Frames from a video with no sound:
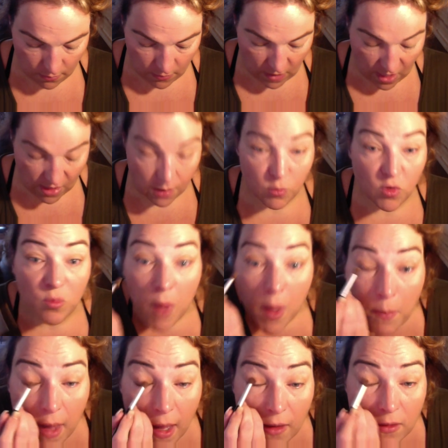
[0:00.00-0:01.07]
had to move my
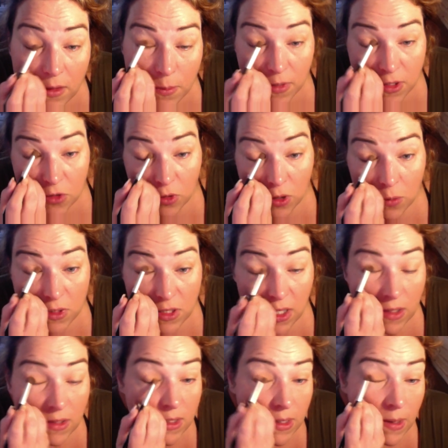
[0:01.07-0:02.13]
mouse. My screen was
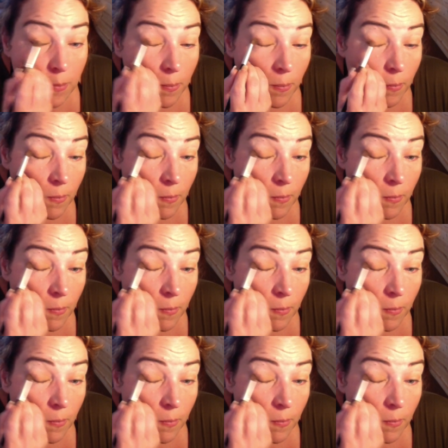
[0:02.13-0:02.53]
getting dim.